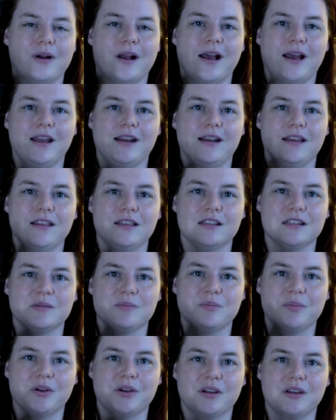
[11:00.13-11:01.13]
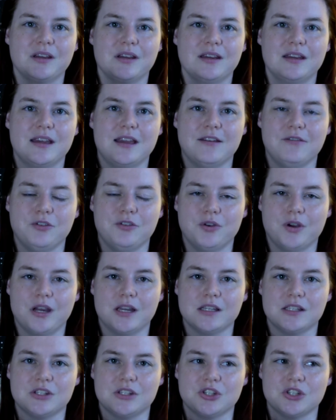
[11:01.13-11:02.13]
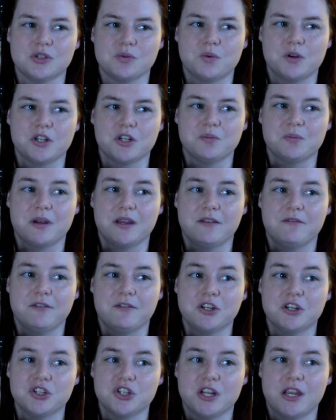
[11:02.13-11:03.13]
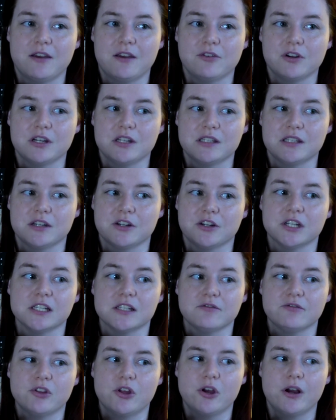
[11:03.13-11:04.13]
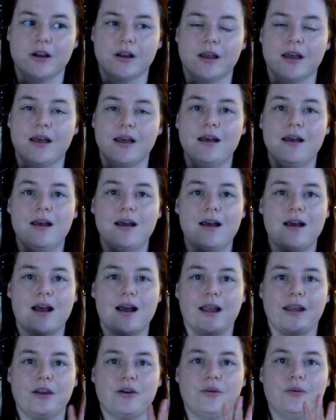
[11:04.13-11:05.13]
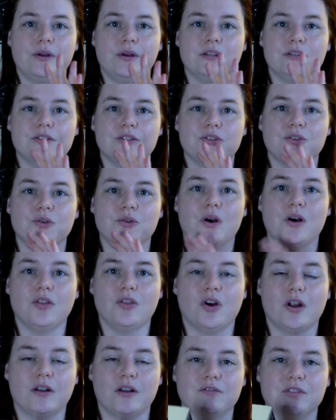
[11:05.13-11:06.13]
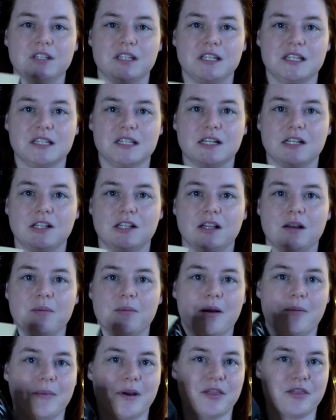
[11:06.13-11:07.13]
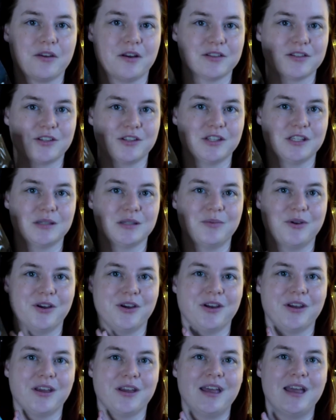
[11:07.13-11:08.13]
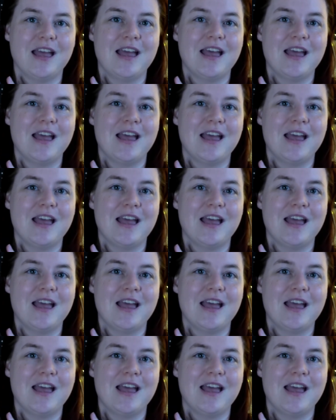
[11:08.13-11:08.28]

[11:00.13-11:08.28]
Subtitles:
ride in this book. If you guys just watch my Finishing Every Series vlog, I go into a lot of detail about my thoughts on this book,